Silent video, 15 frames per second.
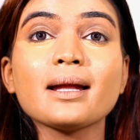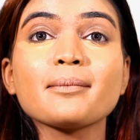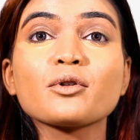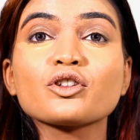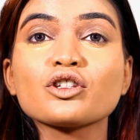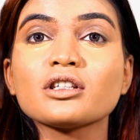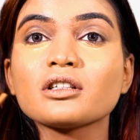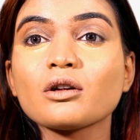
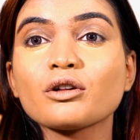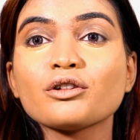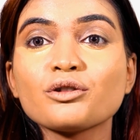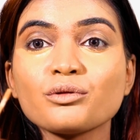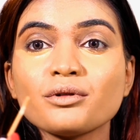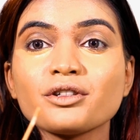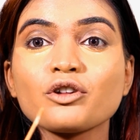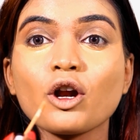I'm just going to
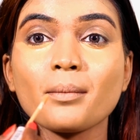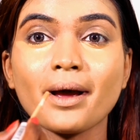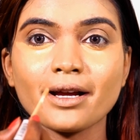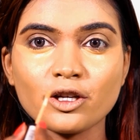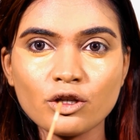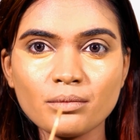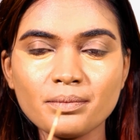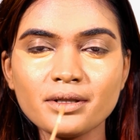do it on
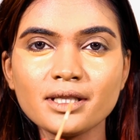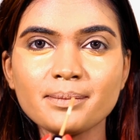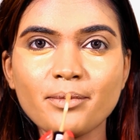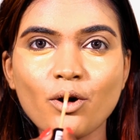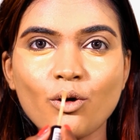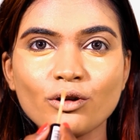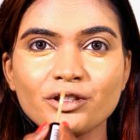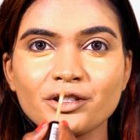my cupid's
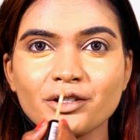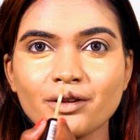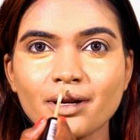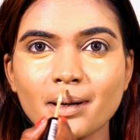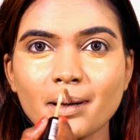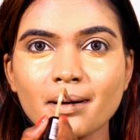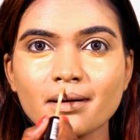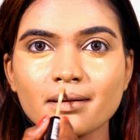bow also
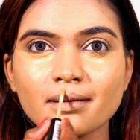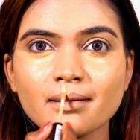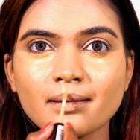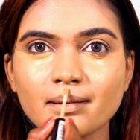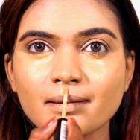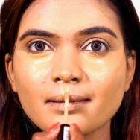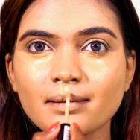here,